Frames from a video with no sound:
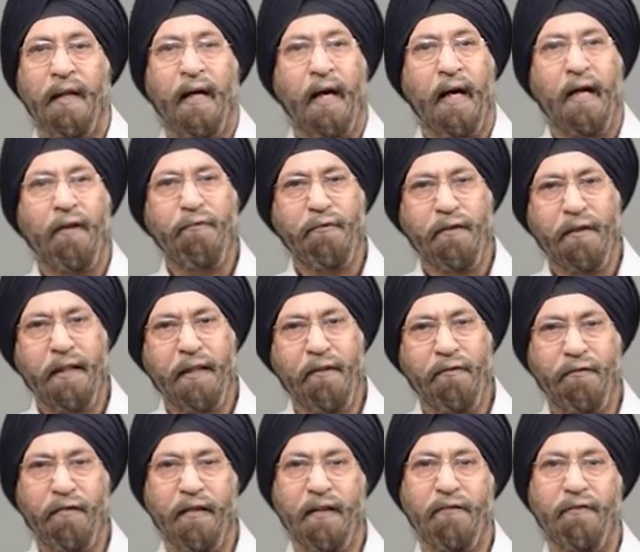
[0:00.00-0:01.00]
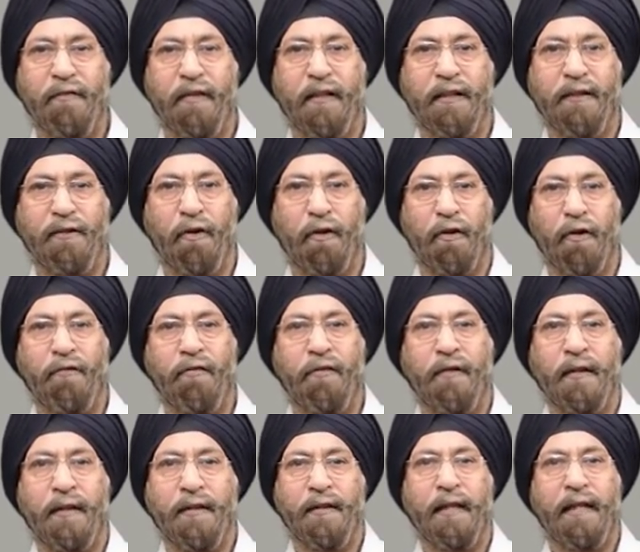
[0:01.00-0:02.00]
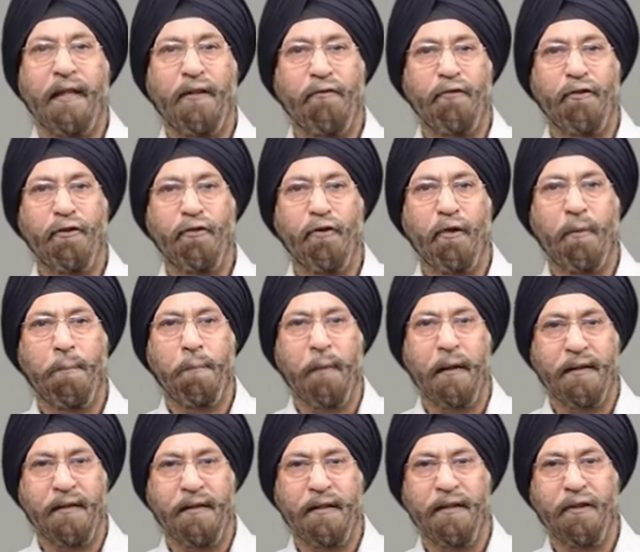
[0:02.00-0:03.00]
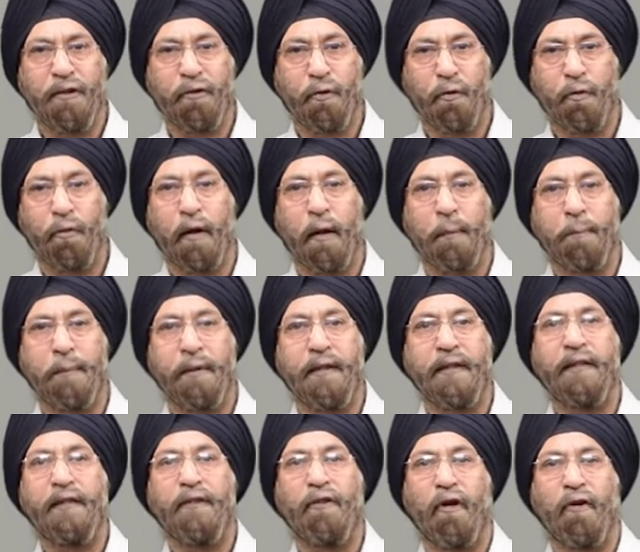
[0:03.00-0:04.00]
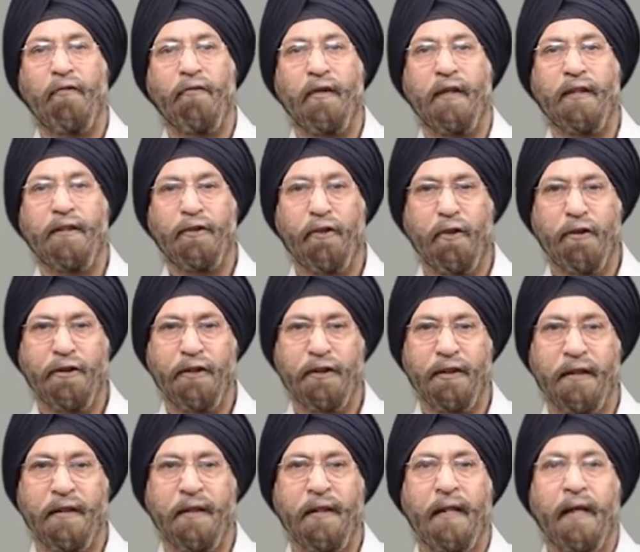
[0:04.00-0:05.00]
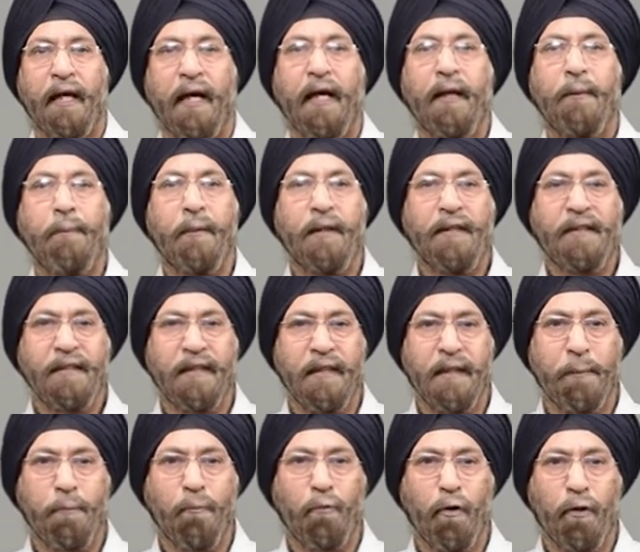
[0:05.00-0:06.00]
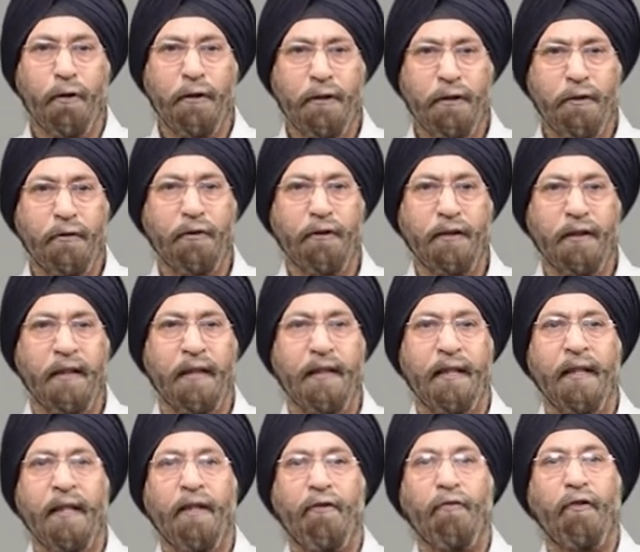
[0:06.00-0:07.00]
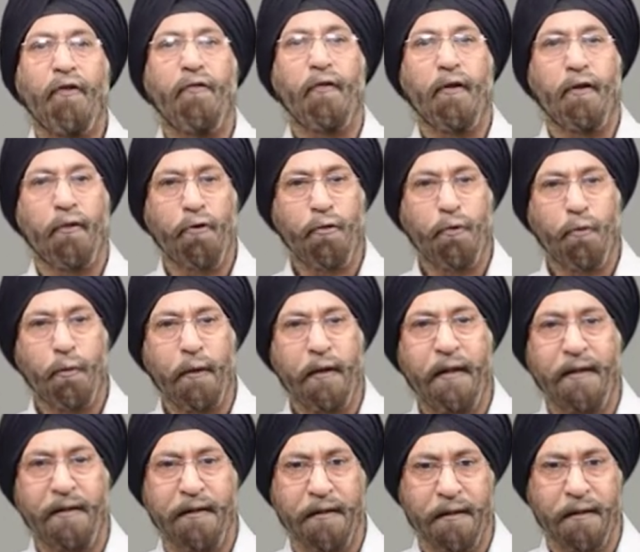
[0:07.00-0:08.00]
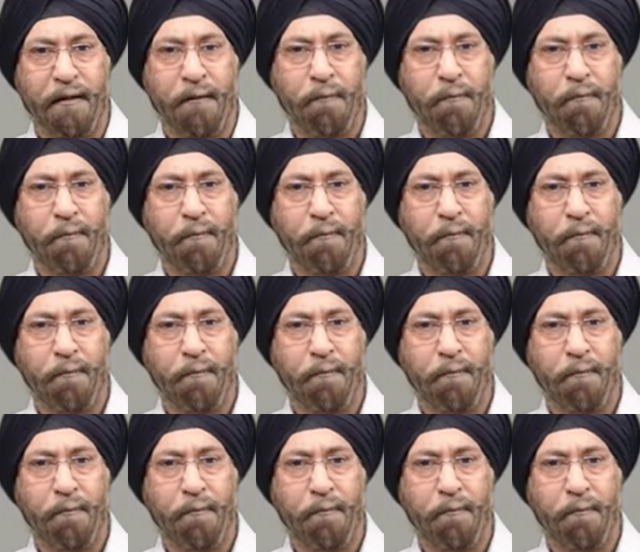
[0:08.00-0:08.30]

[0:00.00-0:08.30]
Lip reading: After the effect wears off, the individual passes through a period of exhaustion and may sleep continuously for 1 or 2 days.